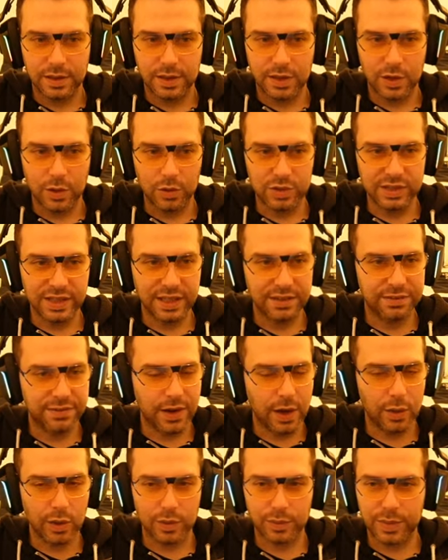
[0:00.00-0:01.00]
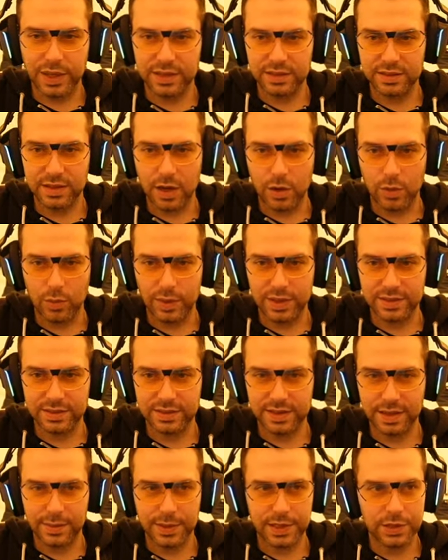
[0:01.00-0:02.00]
Closely followed by Saruman's
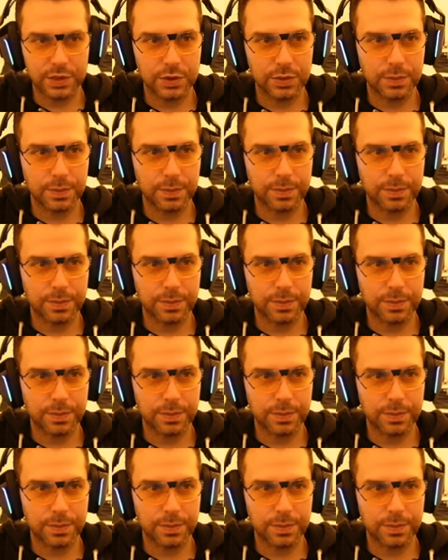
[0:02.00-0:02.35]
damage.